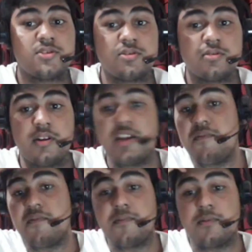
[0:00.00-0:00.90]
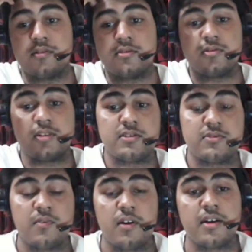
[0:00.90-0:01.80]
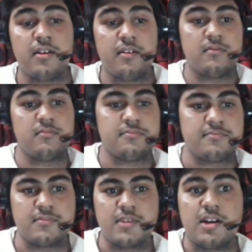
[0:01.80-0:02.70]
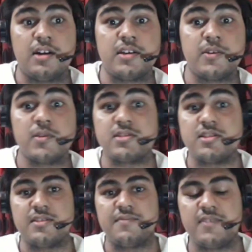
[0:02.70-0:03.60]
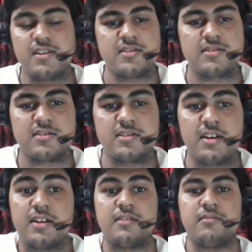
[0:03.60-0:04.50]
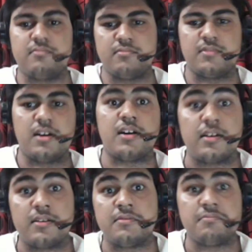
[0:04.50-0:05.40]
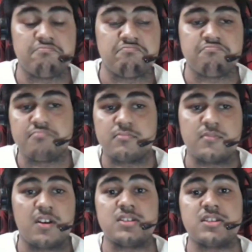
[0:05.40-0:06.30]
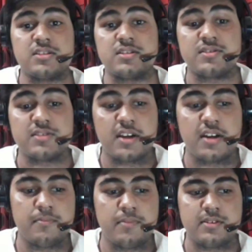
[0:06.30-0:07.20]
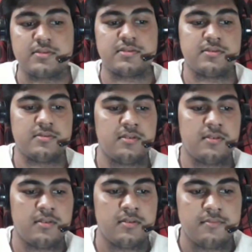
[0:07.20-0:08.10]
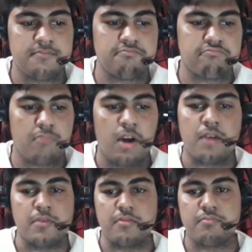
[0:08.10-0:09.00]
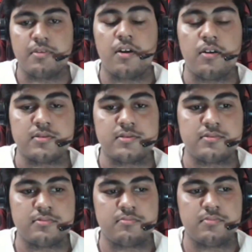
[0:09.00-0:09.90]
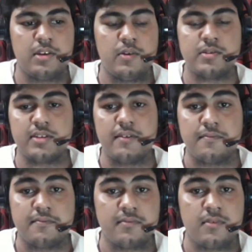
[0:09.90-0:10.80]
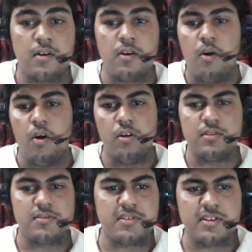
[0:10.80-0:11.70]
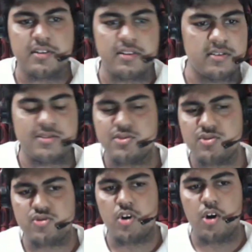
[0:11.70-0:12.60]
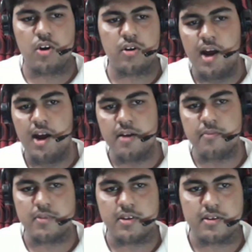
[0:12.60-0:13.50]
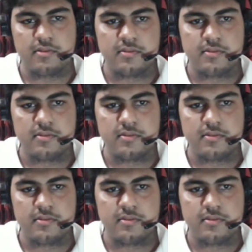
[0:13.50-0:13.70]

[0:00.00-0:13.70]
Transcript: navy power so that's why the US is the first and the Russia is the second best army because US have all three strong army